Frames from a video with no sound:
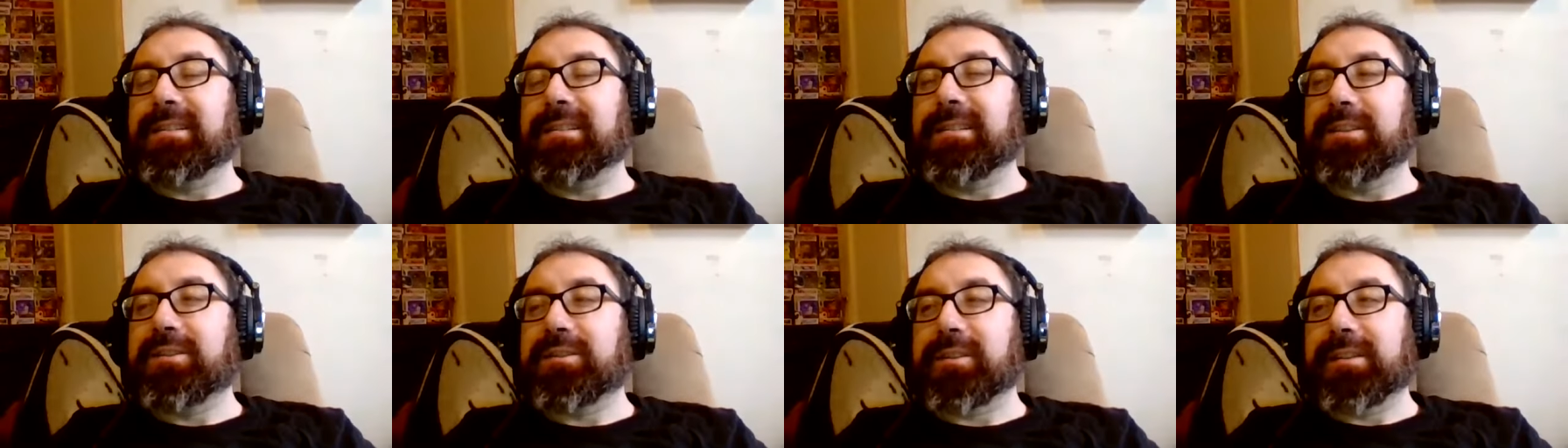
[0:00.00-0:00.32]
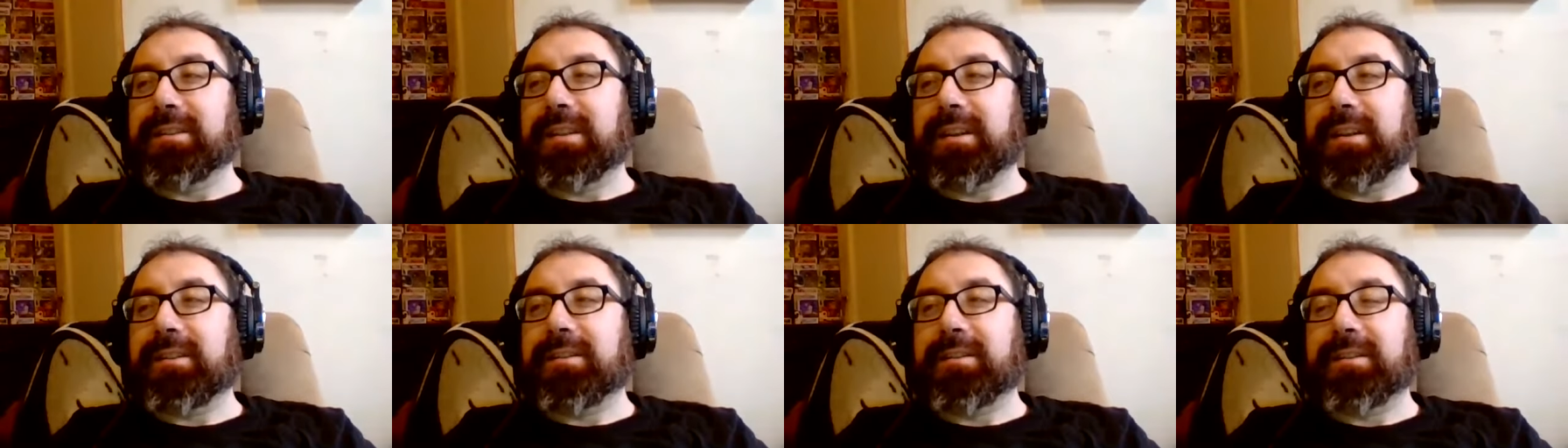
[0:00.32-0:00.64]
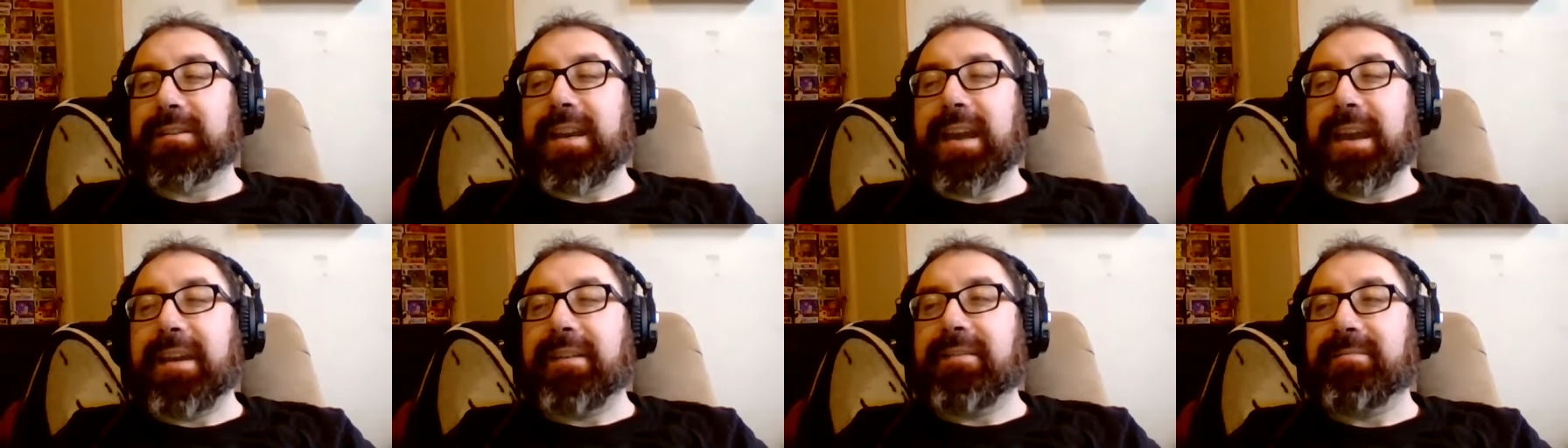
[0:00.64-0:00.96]
he's dressed like her
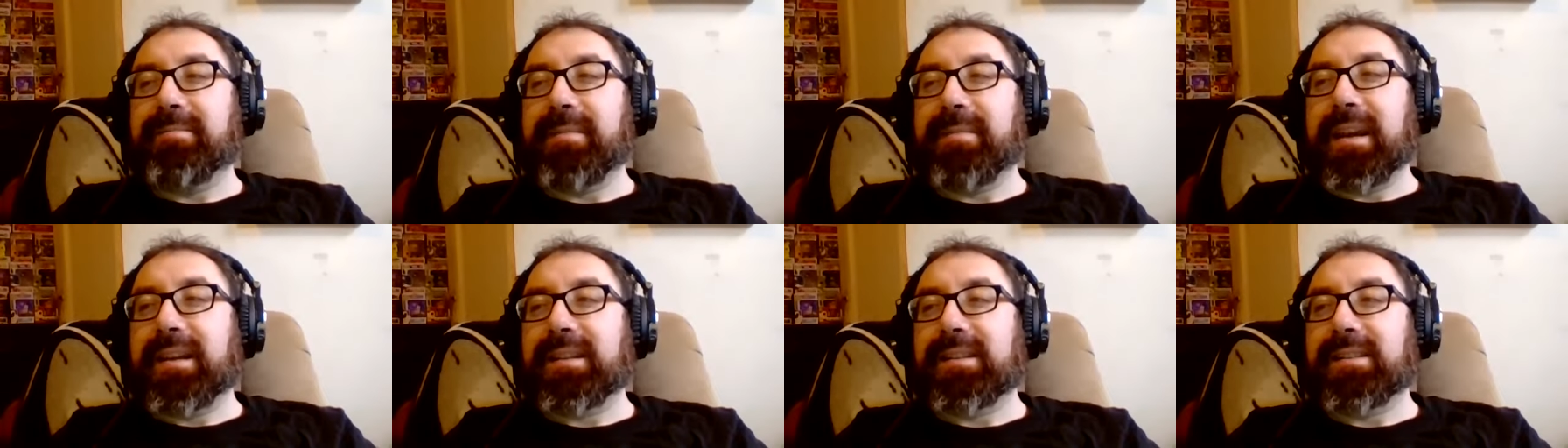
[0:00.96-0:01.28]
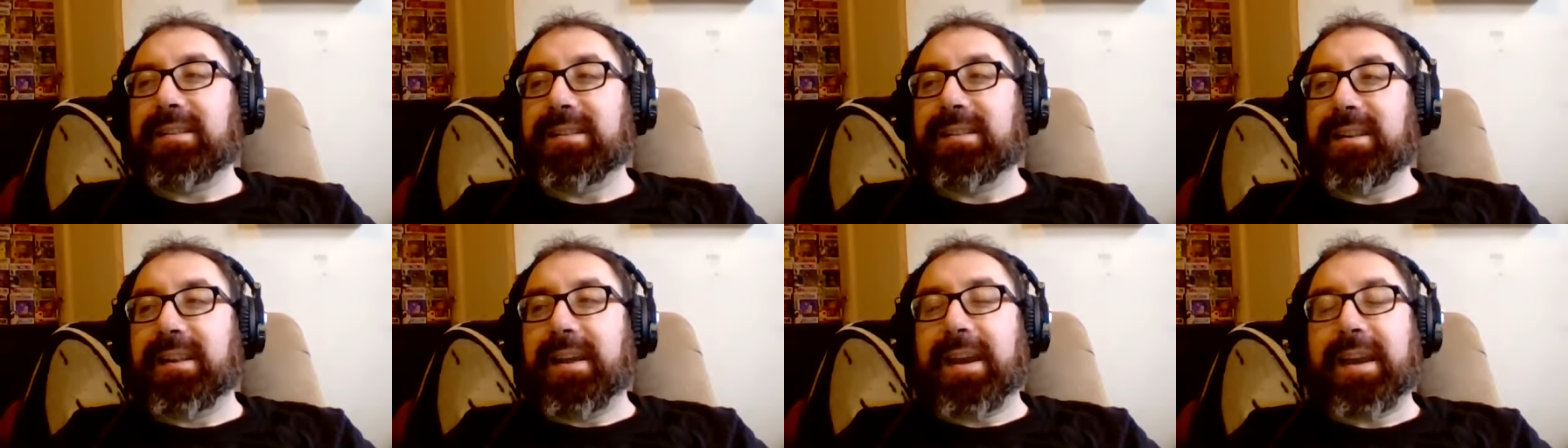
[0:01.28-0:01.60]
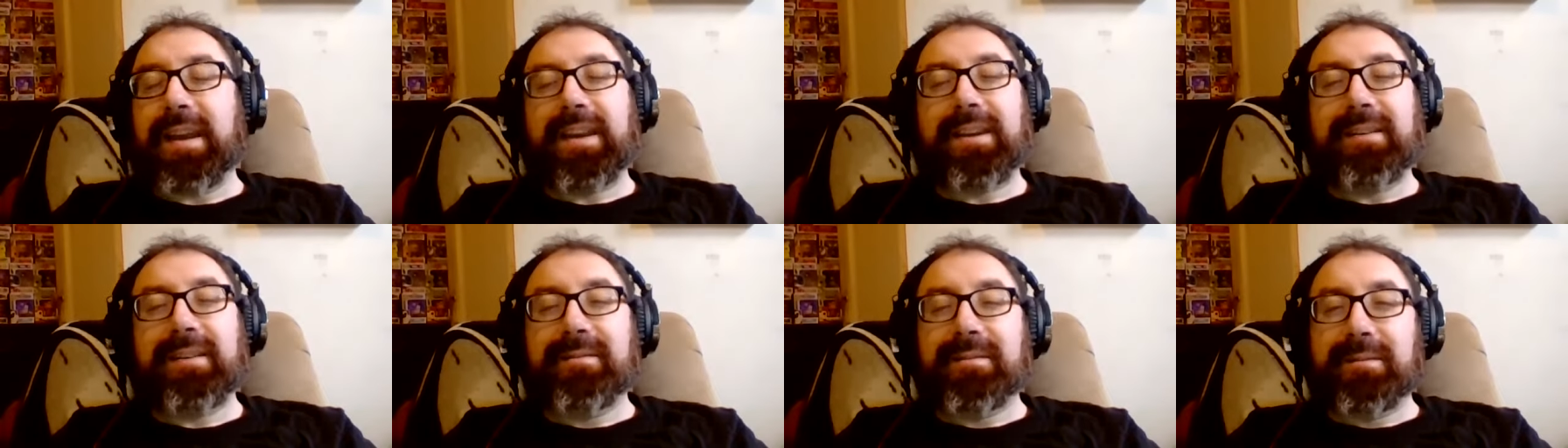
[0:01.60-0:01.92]
caveman
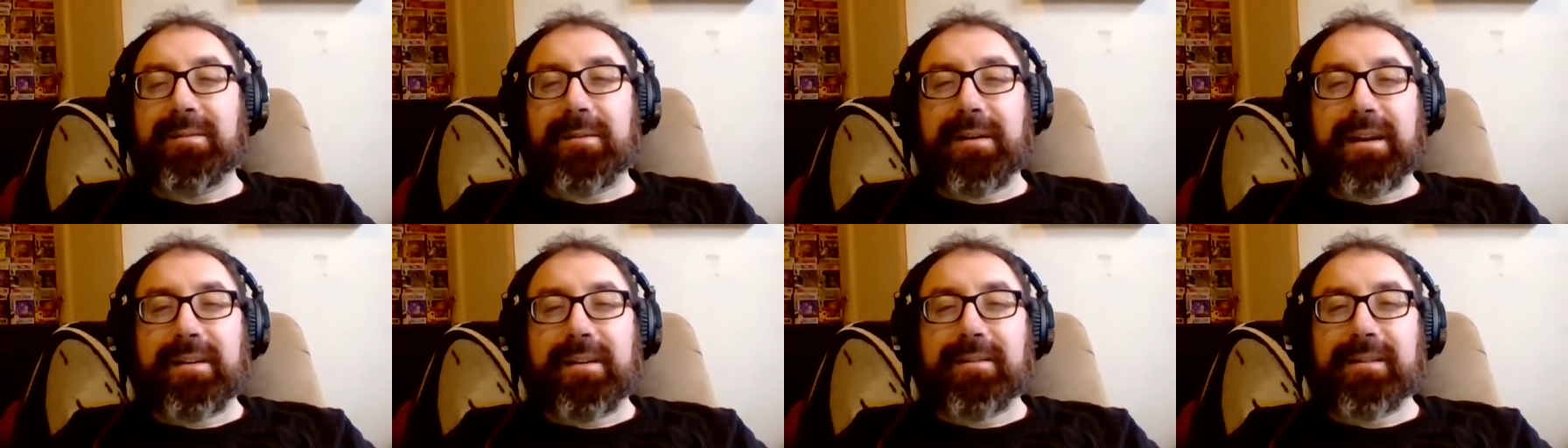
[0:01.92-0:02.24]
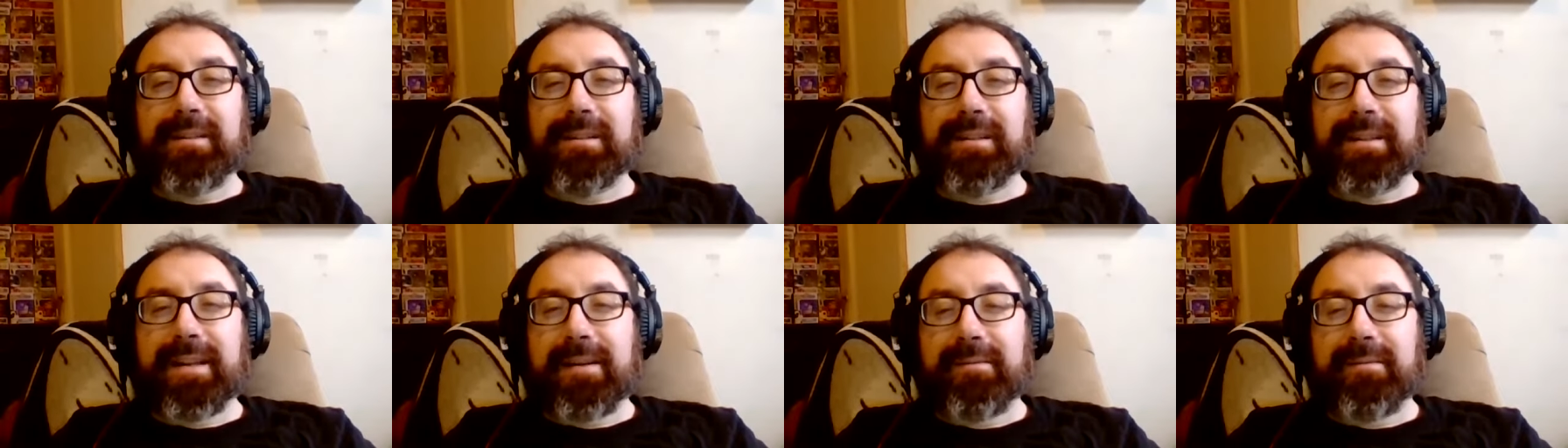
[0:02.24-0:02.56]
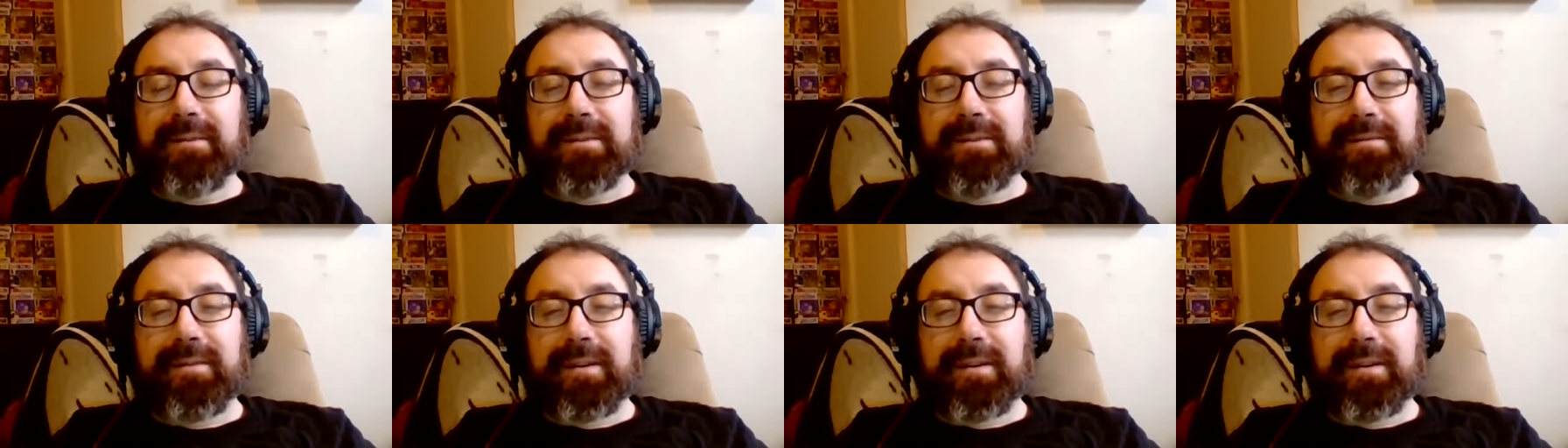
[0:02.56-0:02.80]
slave or whatever. That oh